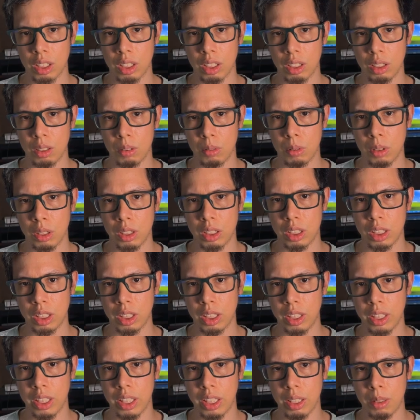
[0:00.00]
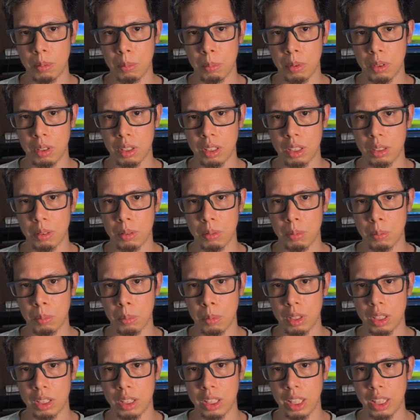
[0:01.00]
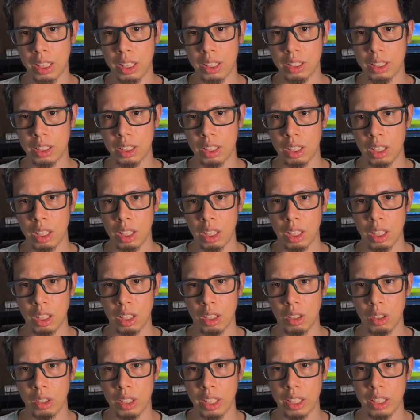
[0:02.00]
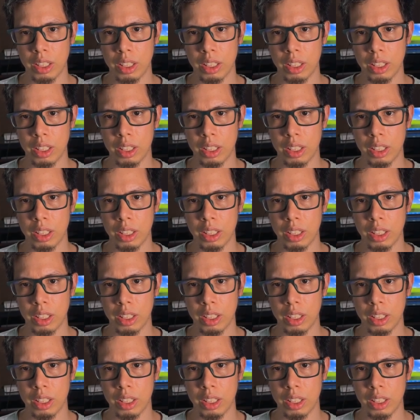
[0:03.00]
Let's see here more details. Okay.